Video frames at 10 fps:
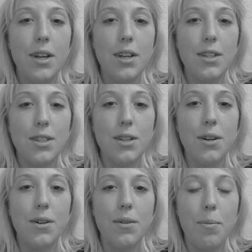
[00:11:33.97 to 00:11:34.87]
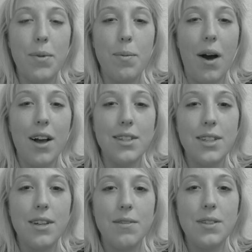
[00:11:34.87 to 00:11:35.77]
So be
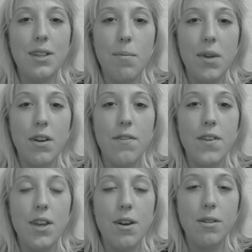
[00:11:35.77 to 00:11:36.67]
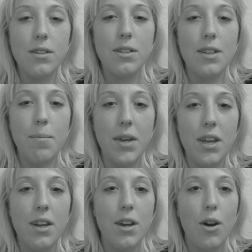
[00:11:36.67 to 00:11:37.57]
positive, send me your videos, send
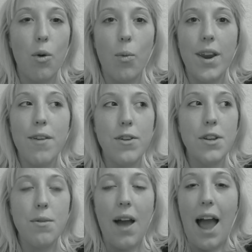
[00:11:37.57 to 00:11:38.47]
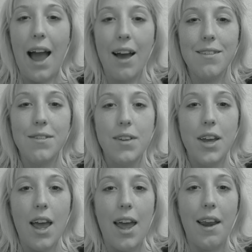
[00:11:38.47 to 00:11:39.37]
me whatever you have,
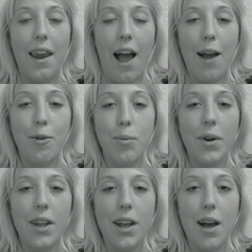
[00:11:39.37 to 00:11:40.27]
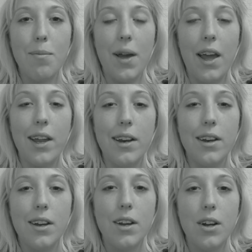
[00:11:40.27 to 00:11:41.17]
and I will put it up,
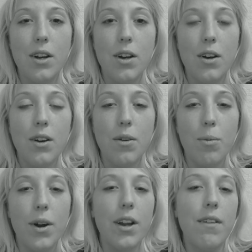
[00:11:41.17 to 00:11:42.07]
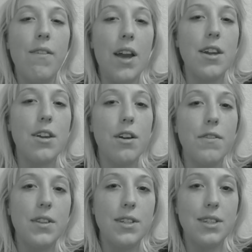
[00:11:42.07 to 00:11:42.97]
and we're going to find a cure
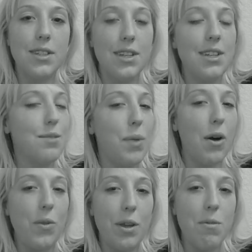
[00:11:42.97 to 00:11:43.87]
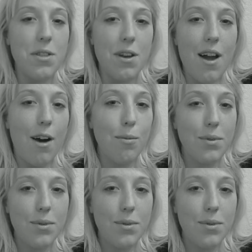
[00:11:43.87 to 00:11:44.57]
for this disease, but only with your help.